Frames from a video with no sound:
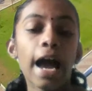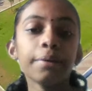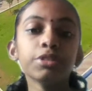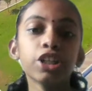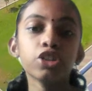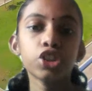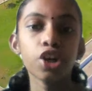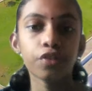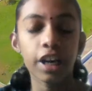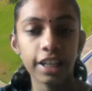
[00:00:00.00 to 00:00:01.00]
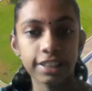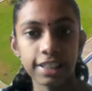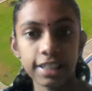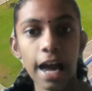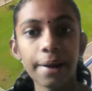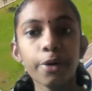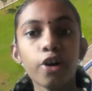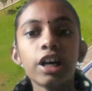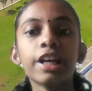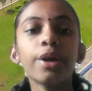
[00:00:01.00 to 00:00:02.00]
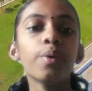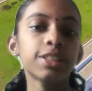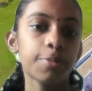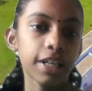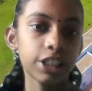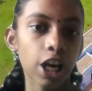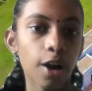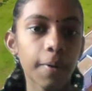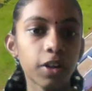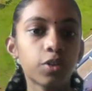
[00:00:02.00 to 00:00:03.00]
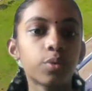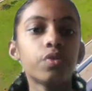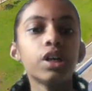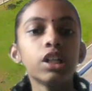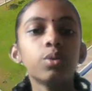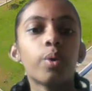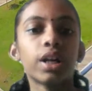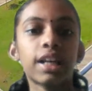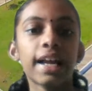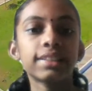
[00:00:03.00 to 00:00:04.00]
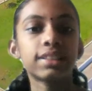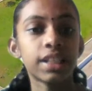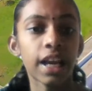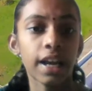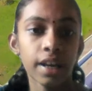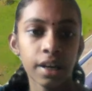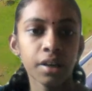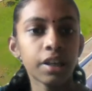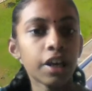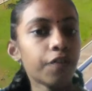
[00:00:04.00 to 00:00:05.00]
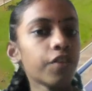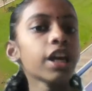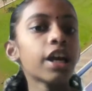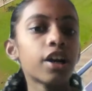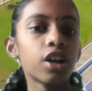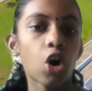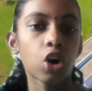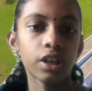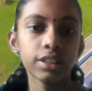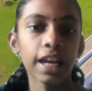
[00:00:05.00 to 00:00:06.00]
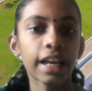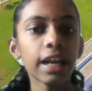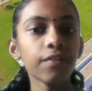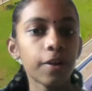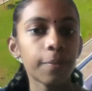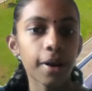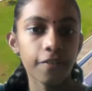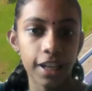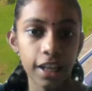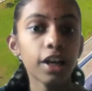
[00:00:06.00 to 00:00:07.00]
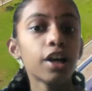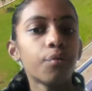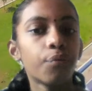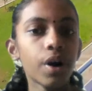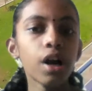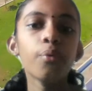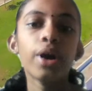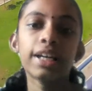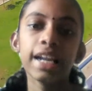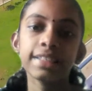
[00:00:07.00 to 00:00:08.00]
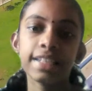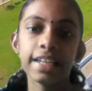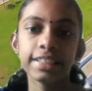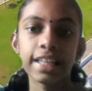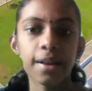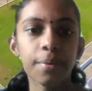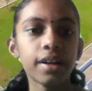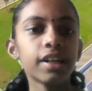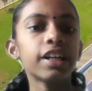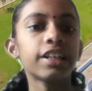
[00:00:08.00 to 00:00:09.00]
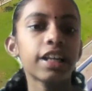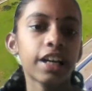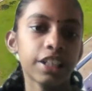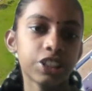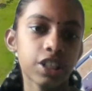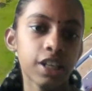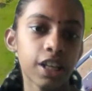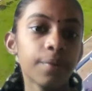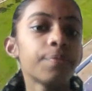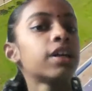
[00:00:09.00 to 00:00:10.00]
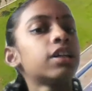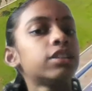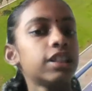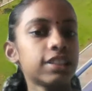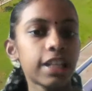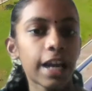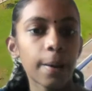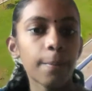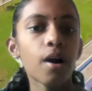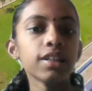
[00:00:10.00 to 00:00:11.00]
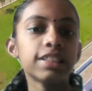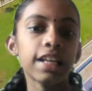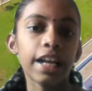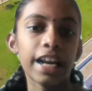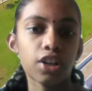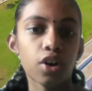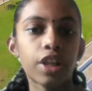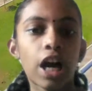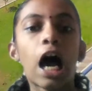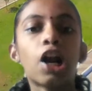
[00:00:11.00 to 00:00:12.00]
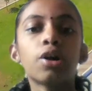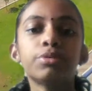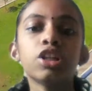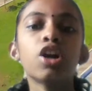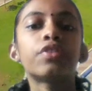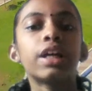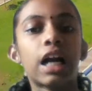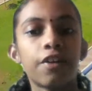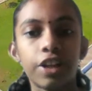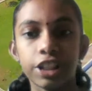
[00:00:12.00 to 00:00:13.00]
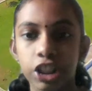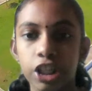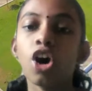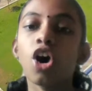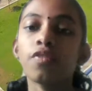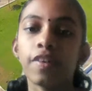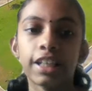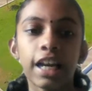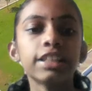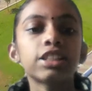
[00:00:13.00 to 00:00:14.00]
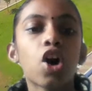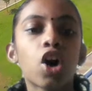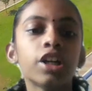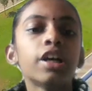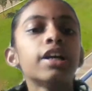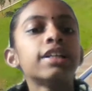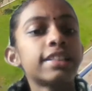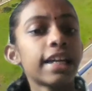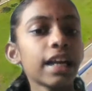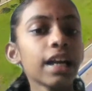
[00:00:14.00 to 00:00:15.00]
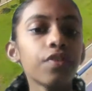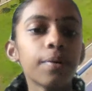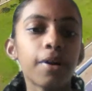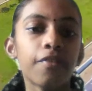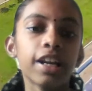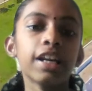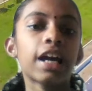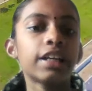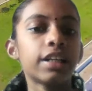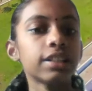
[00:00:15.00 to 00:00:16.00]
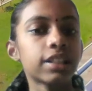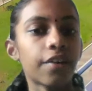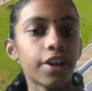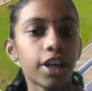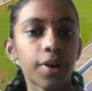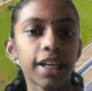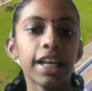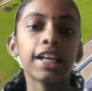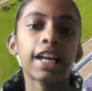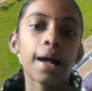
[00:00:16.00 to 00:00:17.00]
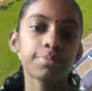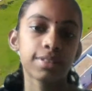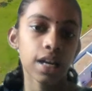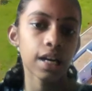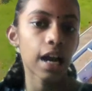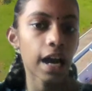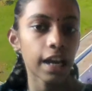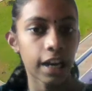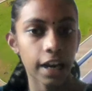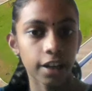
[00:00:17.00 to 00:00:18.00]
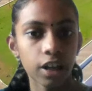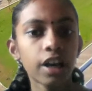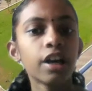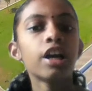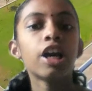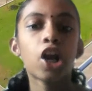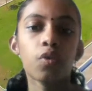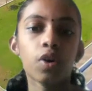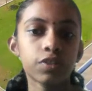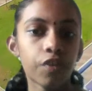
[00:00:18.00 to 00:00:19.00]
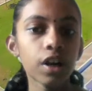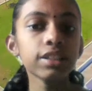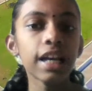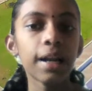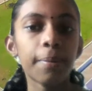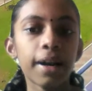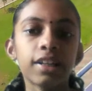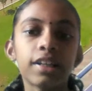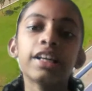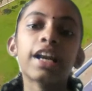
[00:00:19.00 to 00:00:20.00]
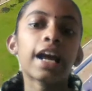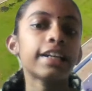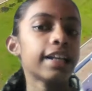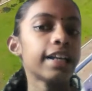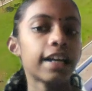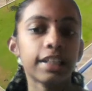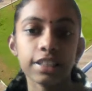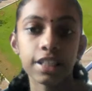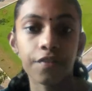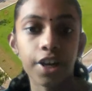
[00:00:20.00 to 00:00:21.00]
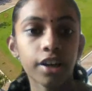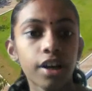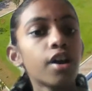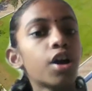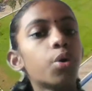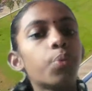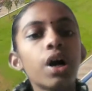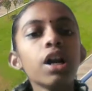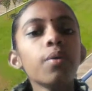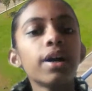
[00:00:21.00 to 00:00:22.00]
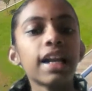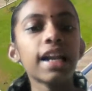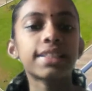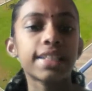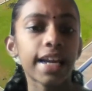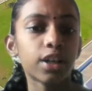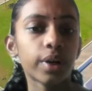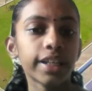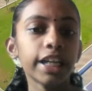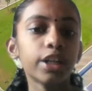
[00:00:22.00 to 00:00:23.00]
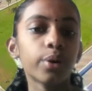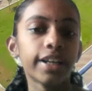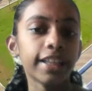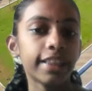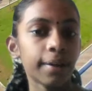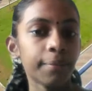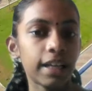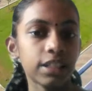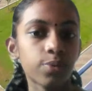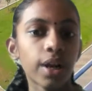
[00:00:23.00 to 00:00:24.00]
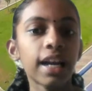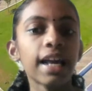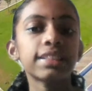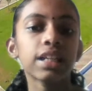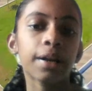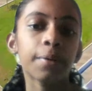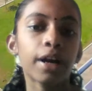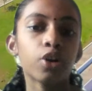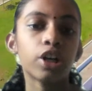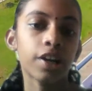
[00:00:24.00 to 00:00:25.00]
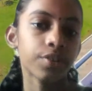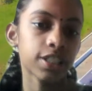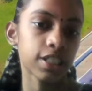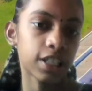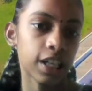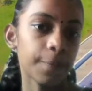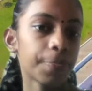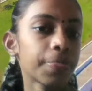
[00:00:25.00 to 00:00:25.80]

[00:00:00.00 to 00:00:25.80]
I'm Janisha of grade 6. I'm gonna give a speech about World Wetlands Day. Every year on 2nd February, World Wetlands Day is celebrated internationally. This day marks the date of the adoption of the Convention on Wetlands on 2nd February 1971 in Ramsar, Iran. It was first celebrated in 1997. World Wetlands Day 2020 theme is Wetlands and Biodiversity.